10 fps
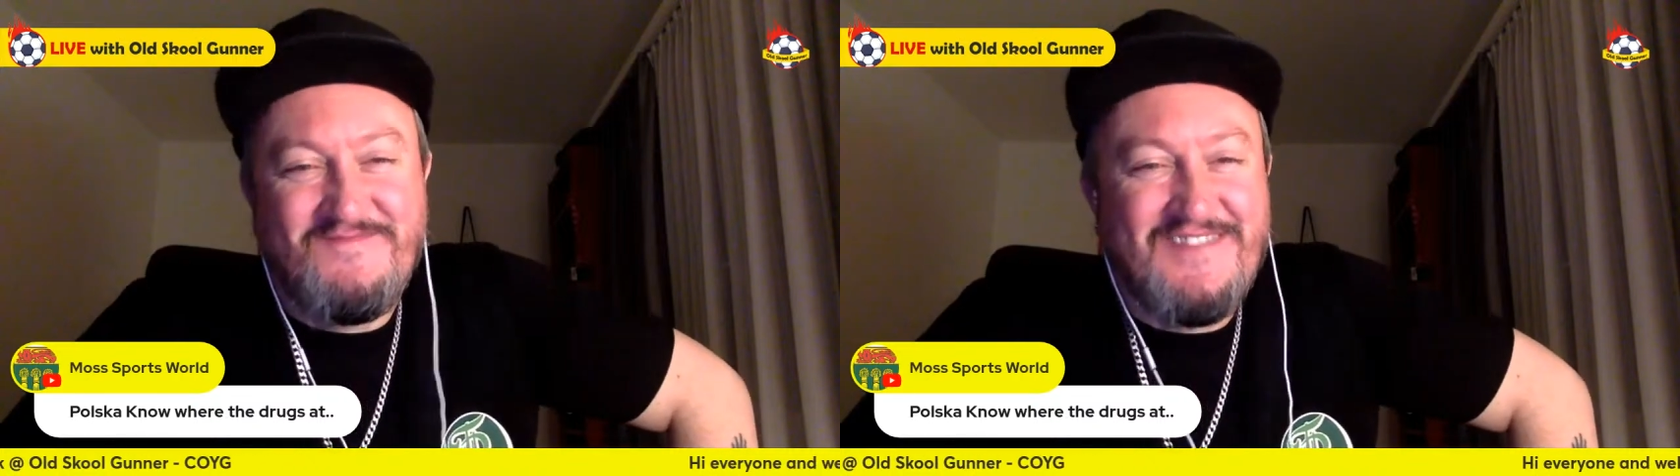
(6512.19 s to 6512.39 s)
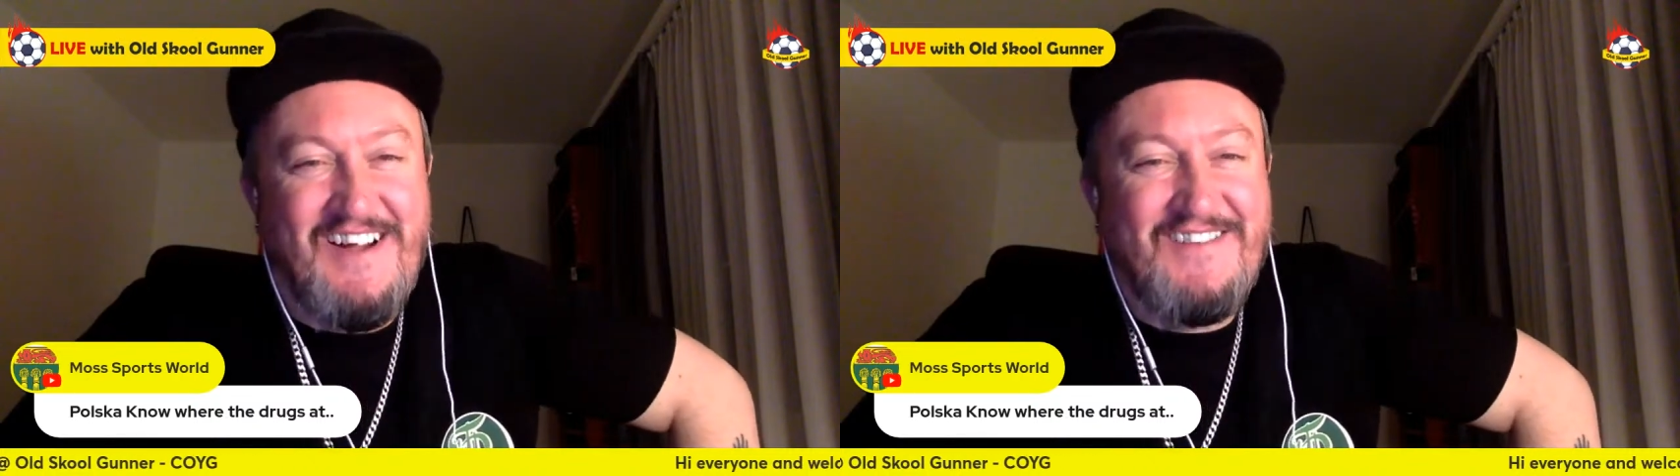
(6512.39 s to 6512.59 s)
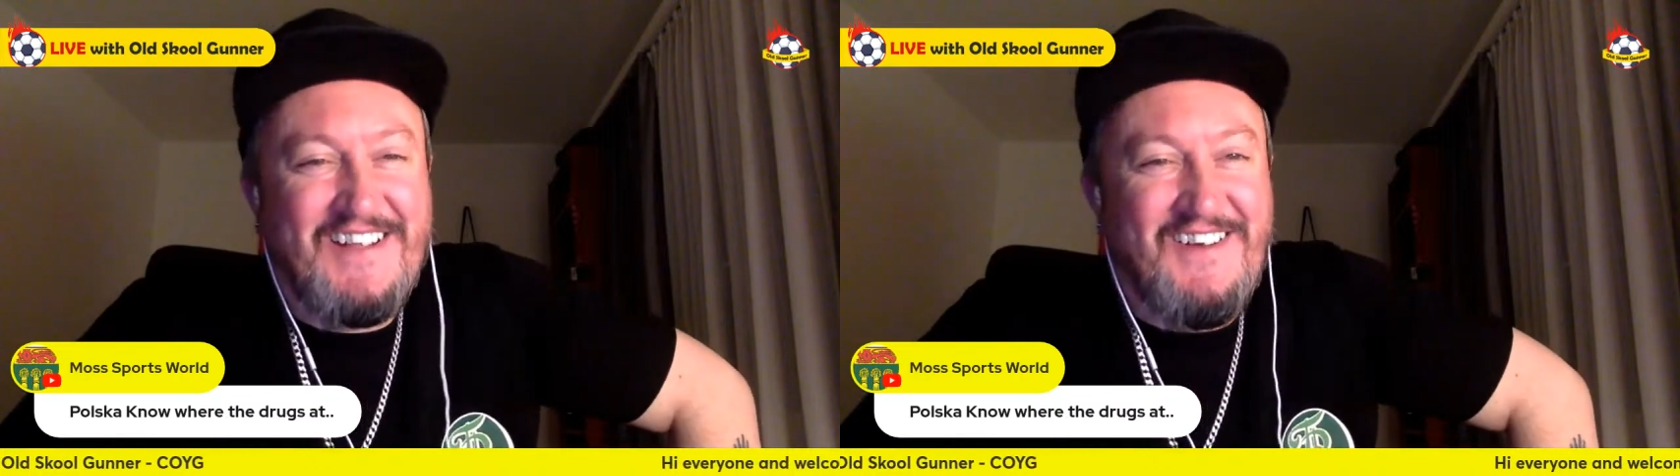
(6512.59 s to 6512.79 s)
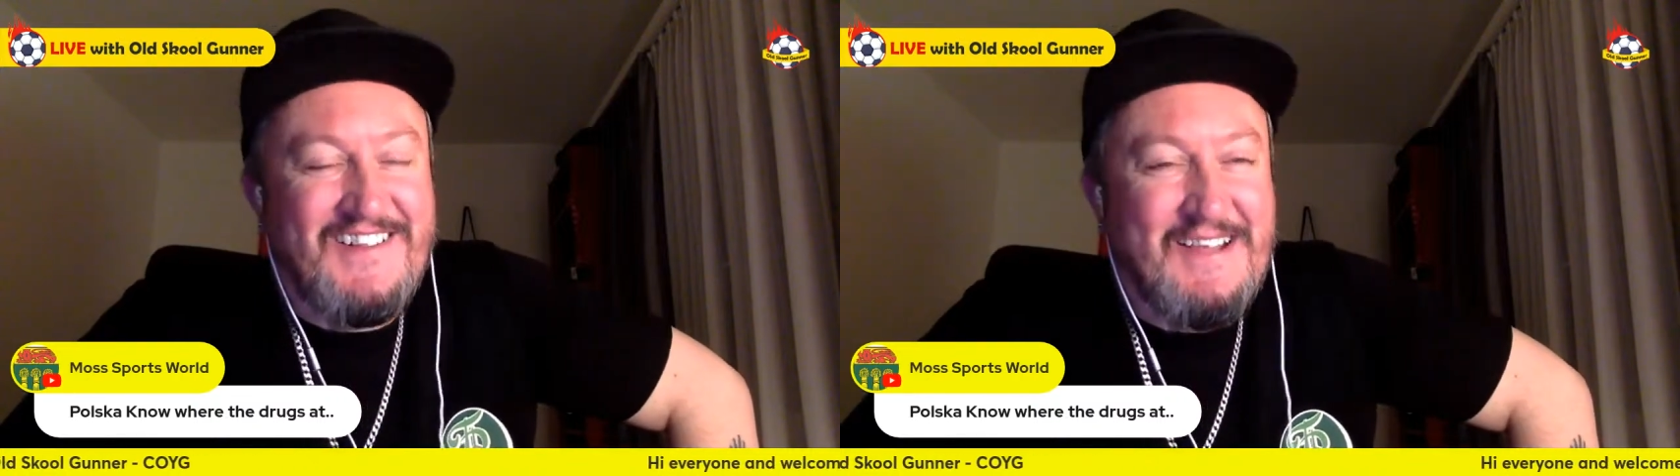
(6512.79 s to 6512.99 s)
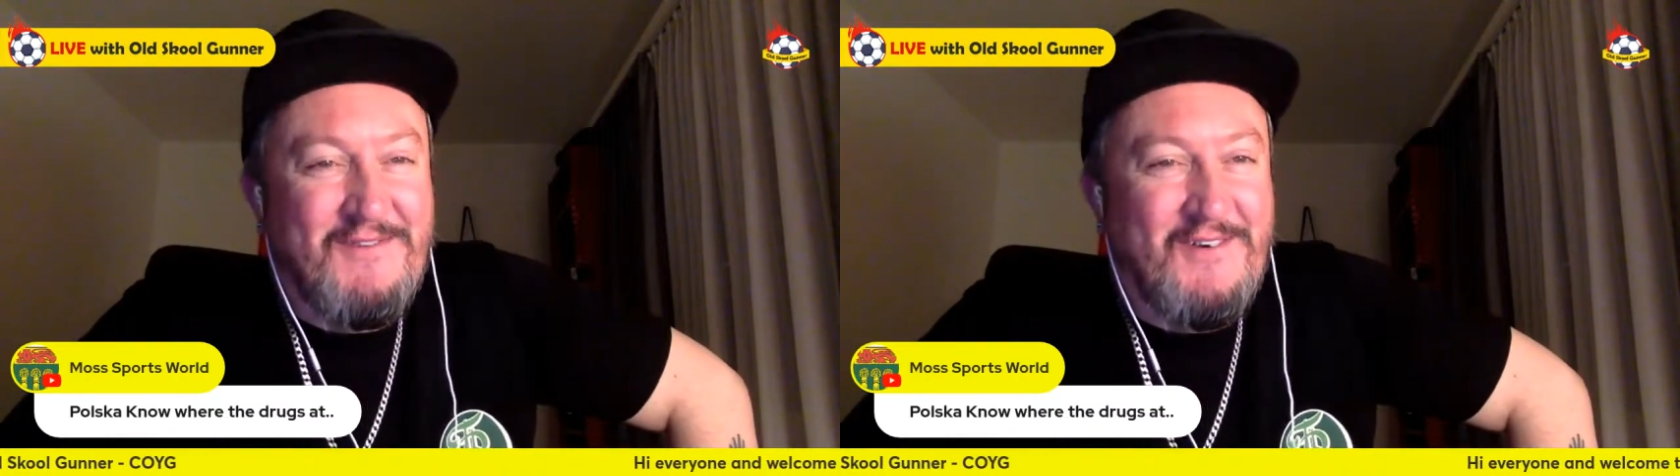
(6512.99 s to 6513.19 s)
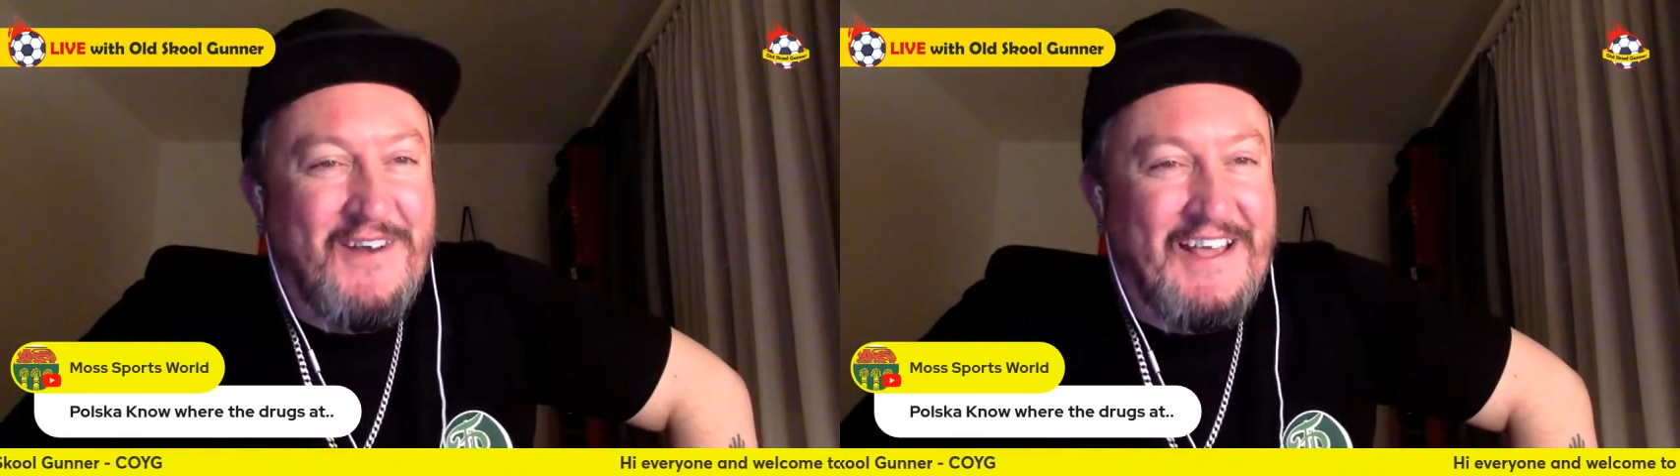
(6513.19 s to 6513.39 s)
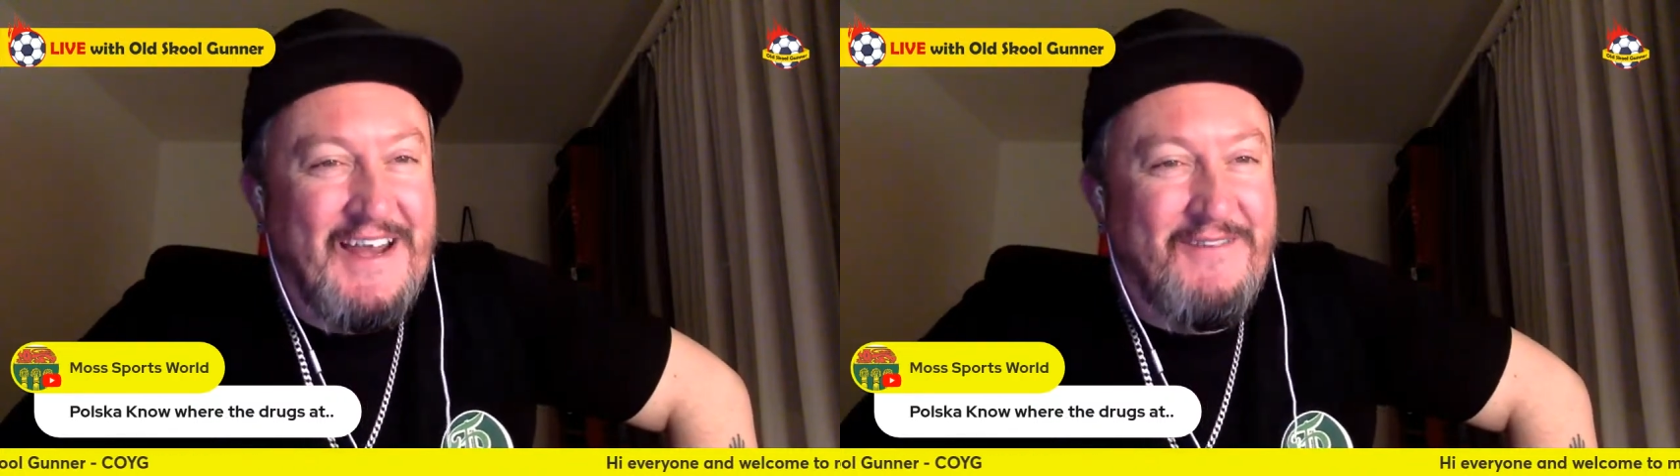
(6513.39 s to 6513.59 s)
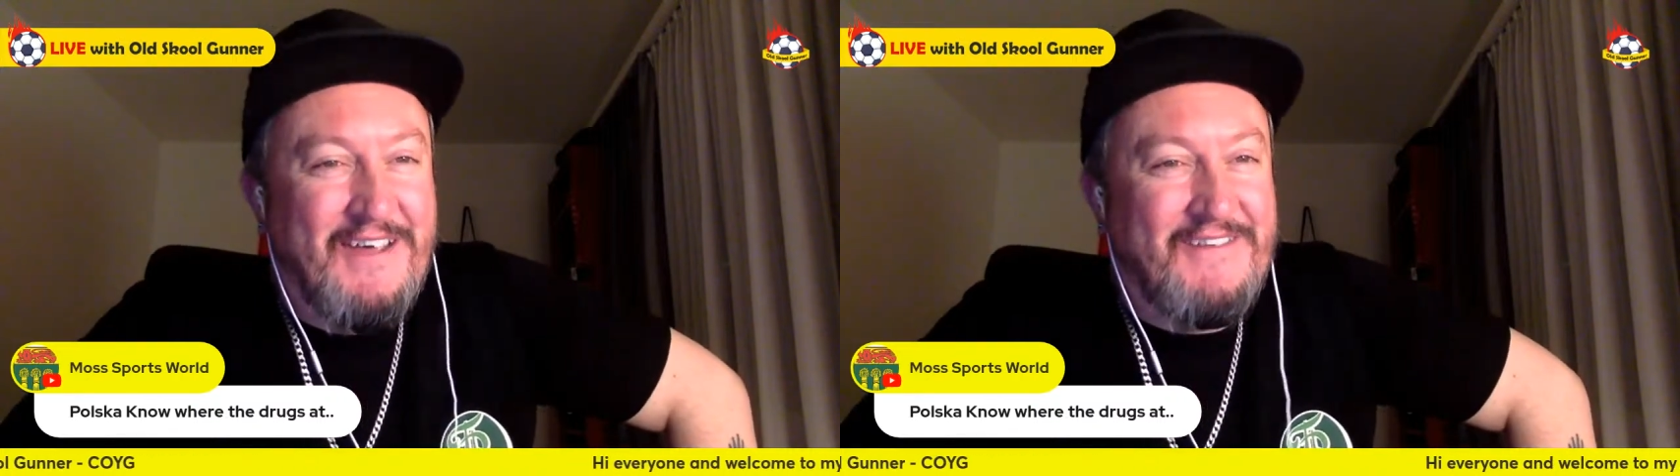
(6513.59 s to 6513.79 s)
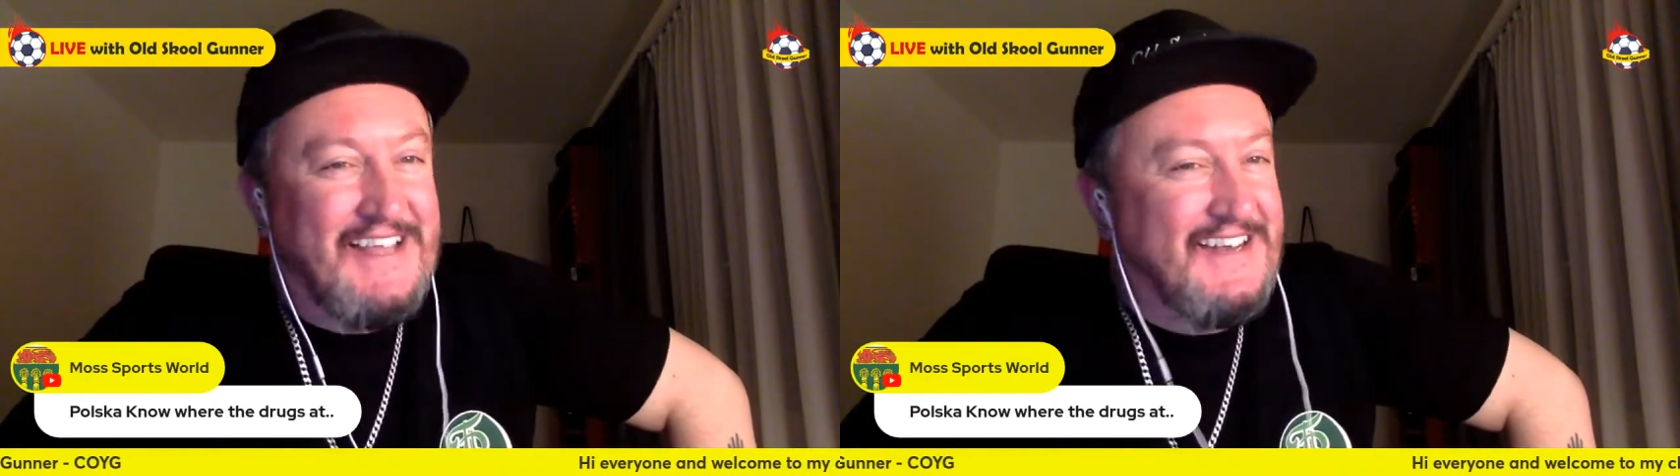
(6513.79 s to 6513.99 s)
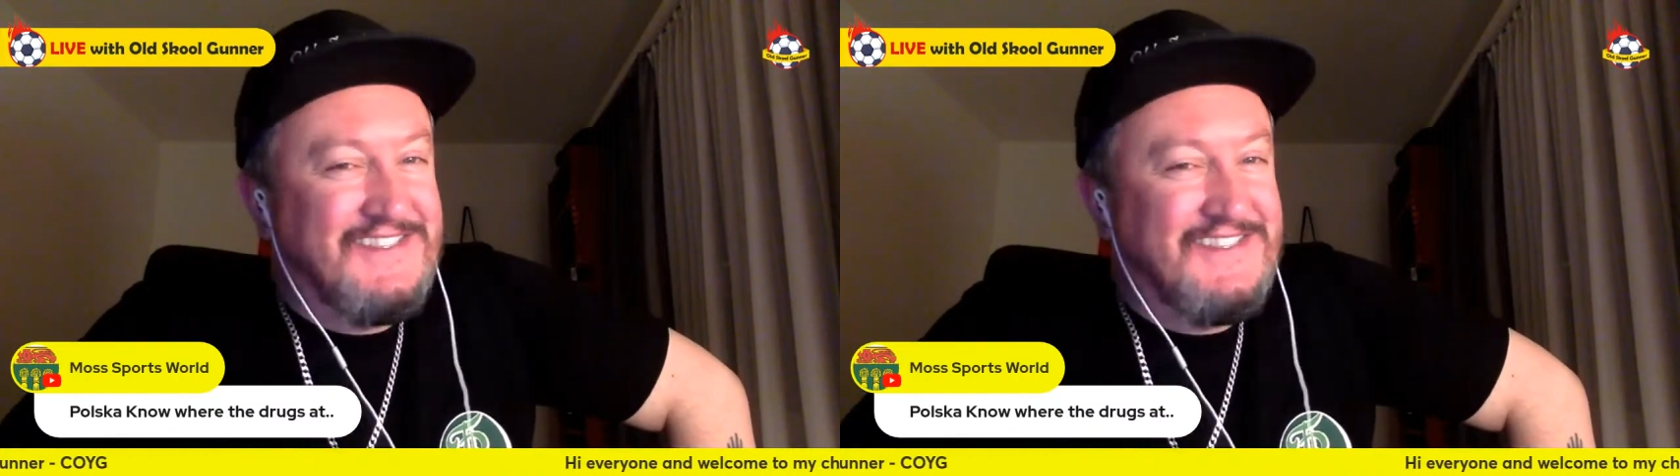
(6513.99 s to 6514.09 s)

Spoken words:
How they thought they were going to get away with that in